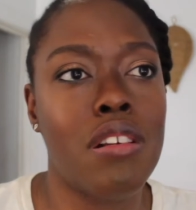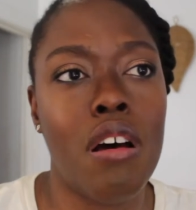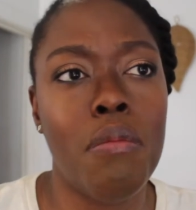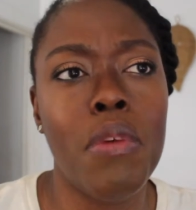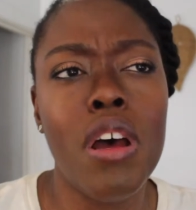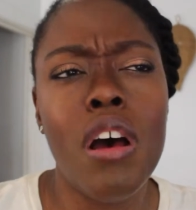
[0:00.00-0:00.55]

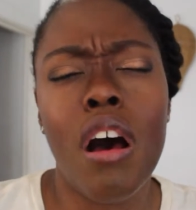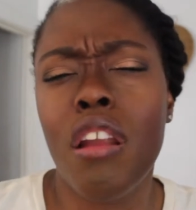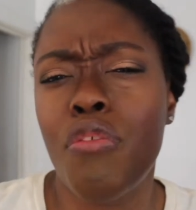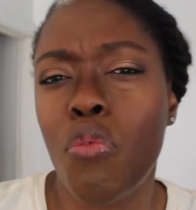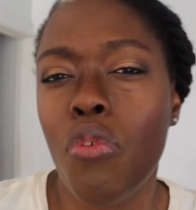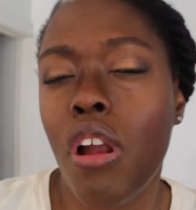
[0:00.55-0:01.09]
a
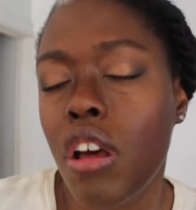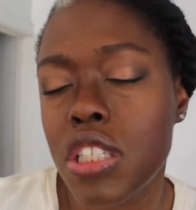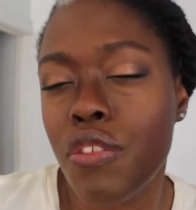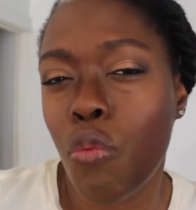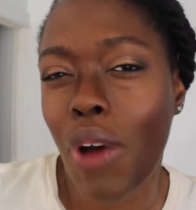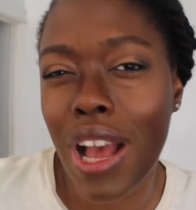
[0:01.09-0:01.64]
lot
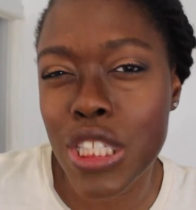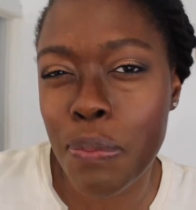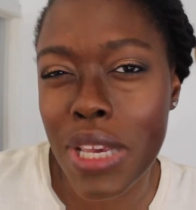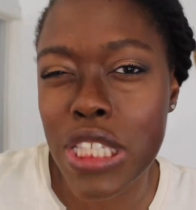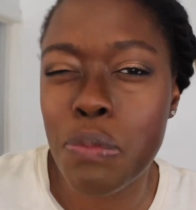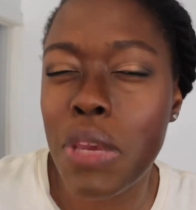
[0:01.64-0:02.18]
of
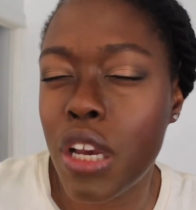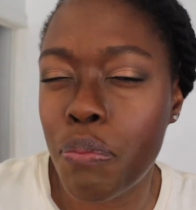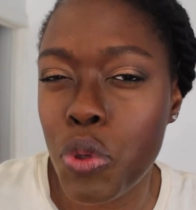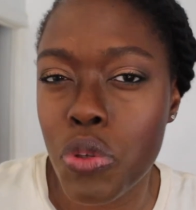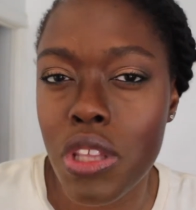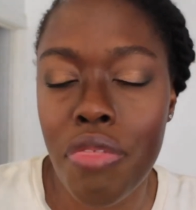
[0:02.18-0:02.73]
wax-based makeup
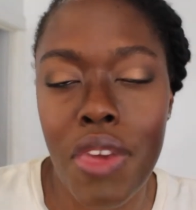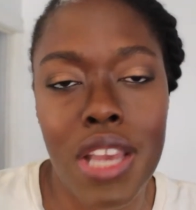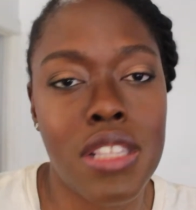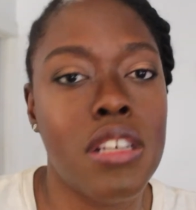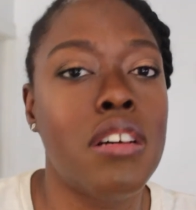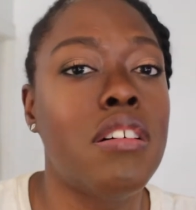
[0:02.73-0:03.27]
used in
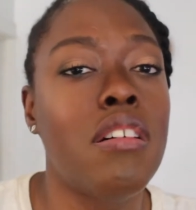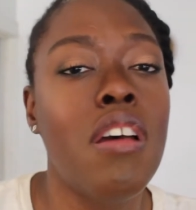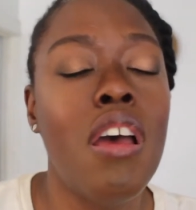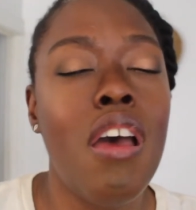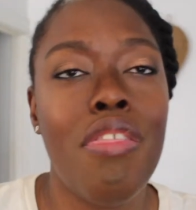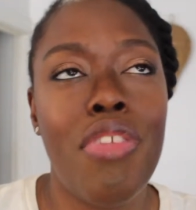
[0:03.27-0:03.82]
theater.
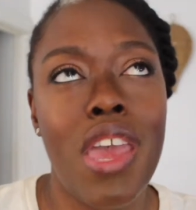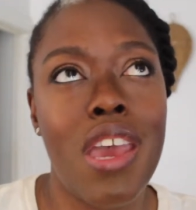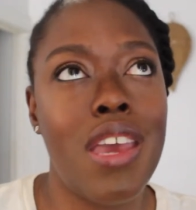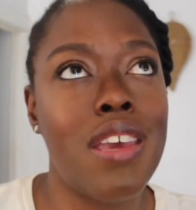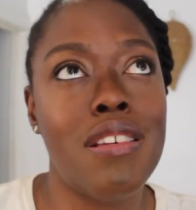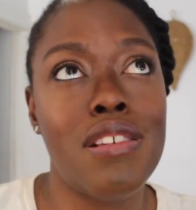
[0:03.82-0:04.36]

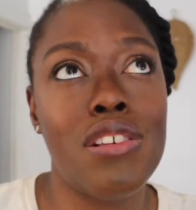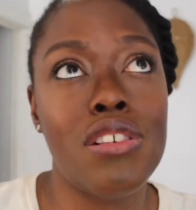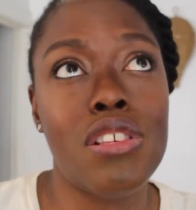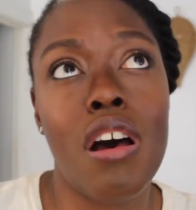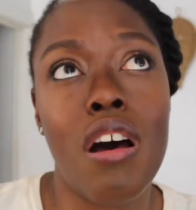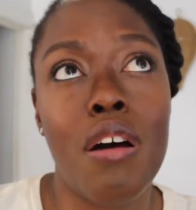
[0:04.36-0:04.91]
There
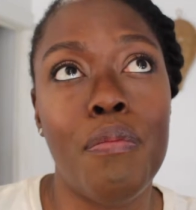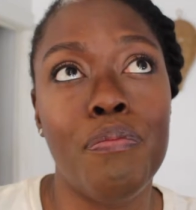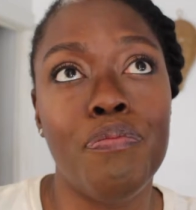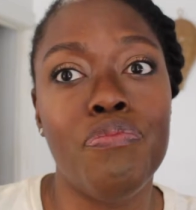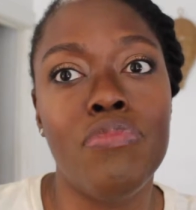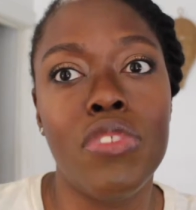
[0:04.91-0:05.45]
is
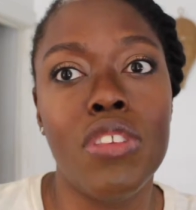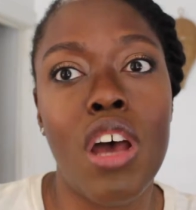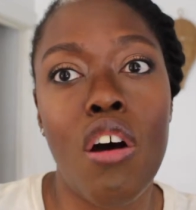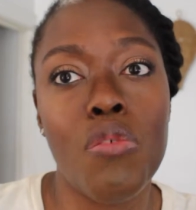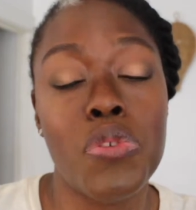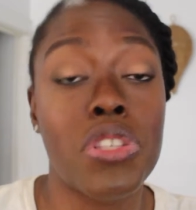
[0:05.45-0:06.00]

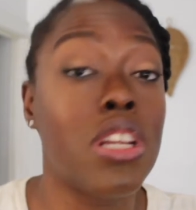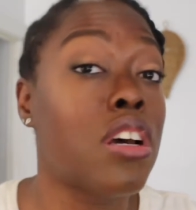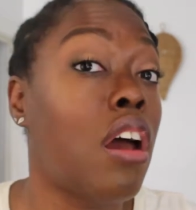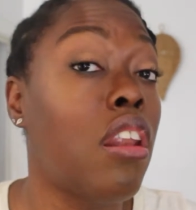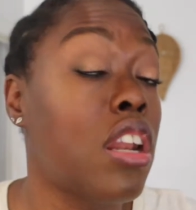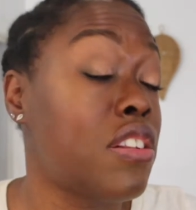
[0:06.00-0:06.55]
now
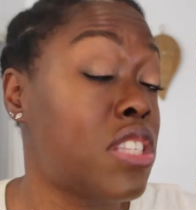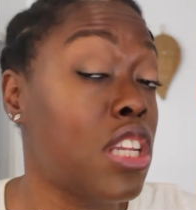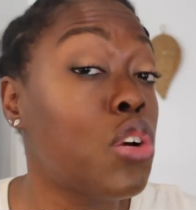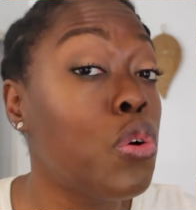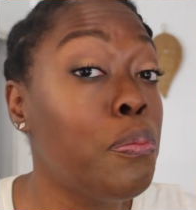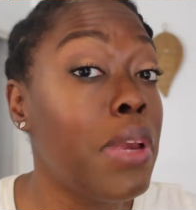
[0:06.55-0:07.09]
a lot of
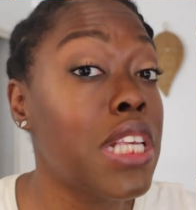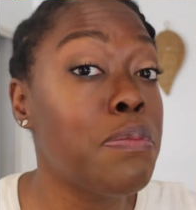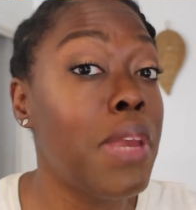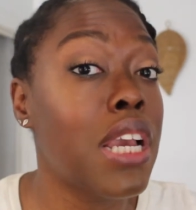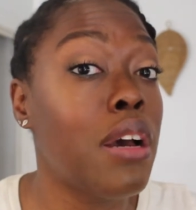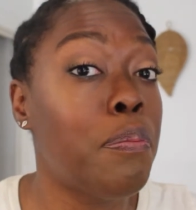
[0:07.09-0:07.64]
silicone-based
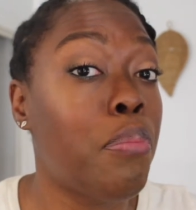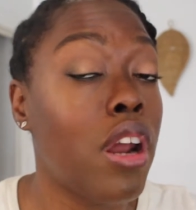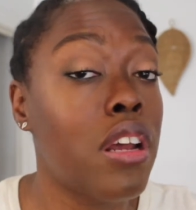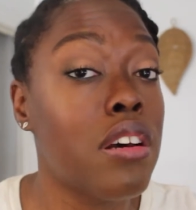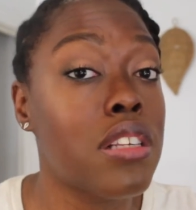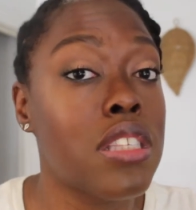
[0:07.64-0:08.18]
makeup
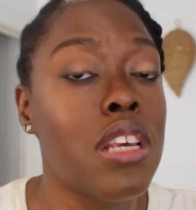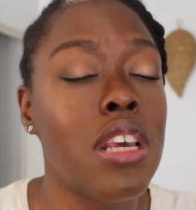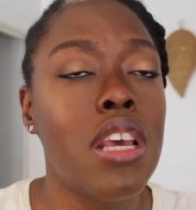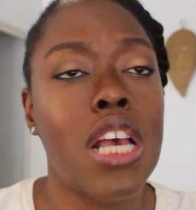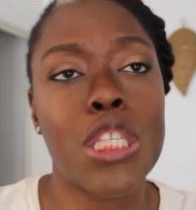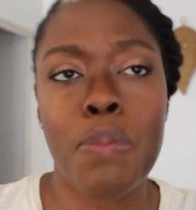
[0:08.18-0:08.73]
products,
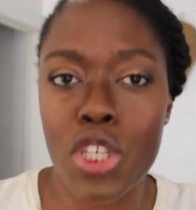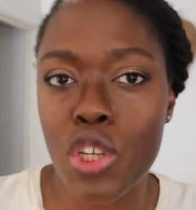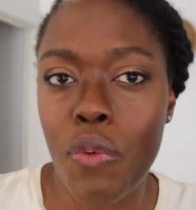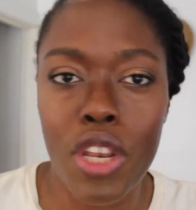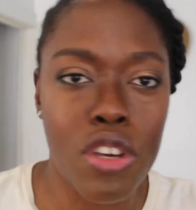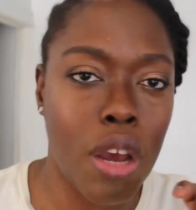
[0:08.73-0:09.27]
especially
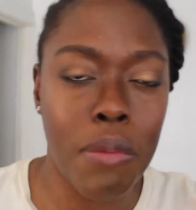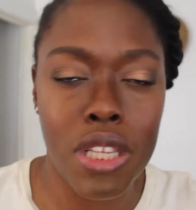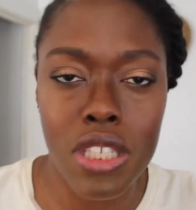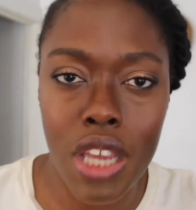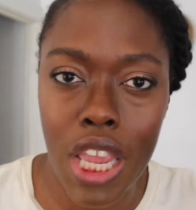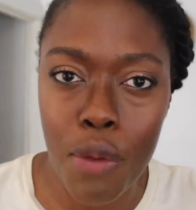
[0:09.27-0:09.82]
when you're coming
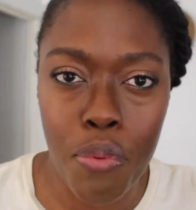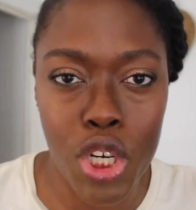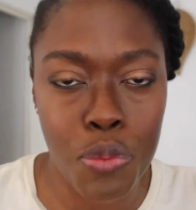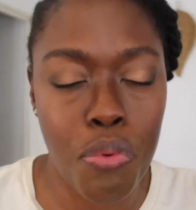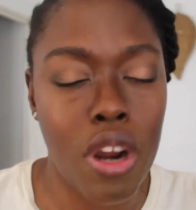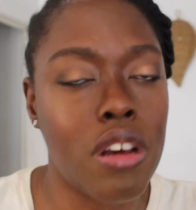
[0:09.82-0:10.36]
to
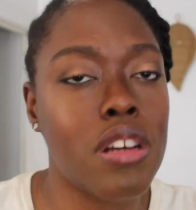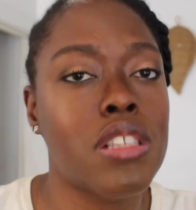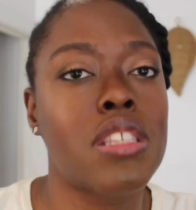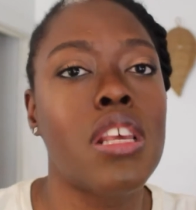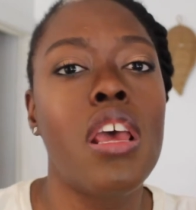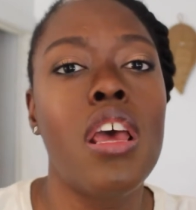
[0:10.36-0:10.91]
airbrush products.